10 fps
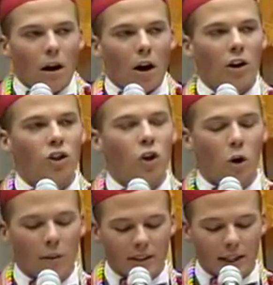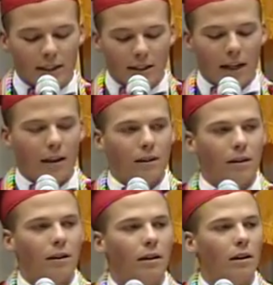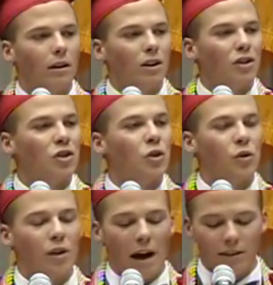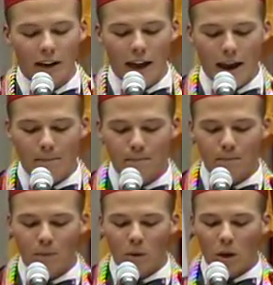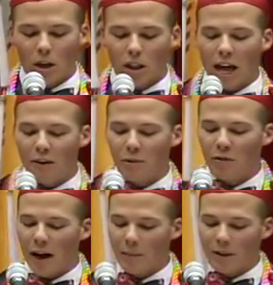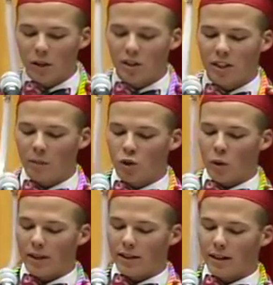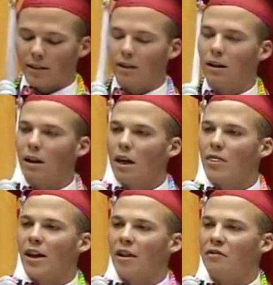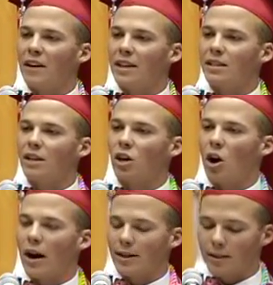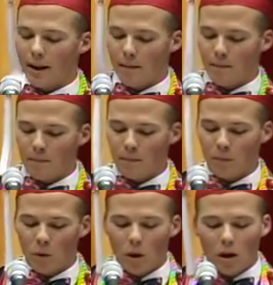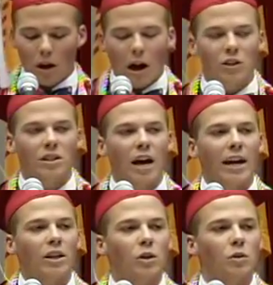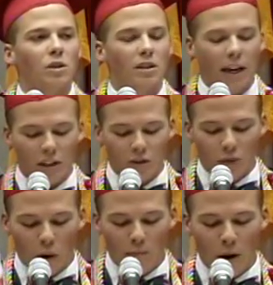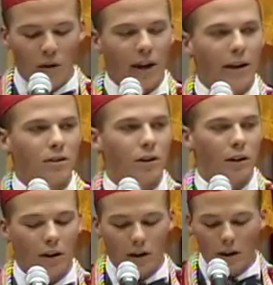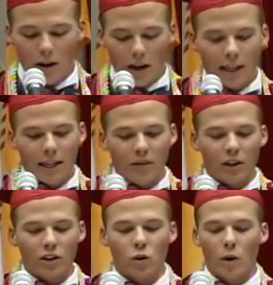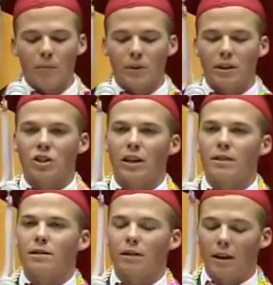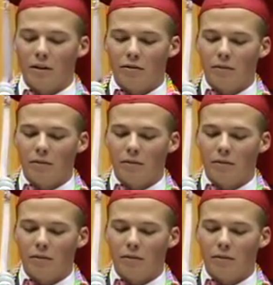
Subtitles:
On October 16th, 2008, life provided me those same choices that I faced in the car accident. I was diagnosed with stage 4 bone cancer and given a 20% chance to live.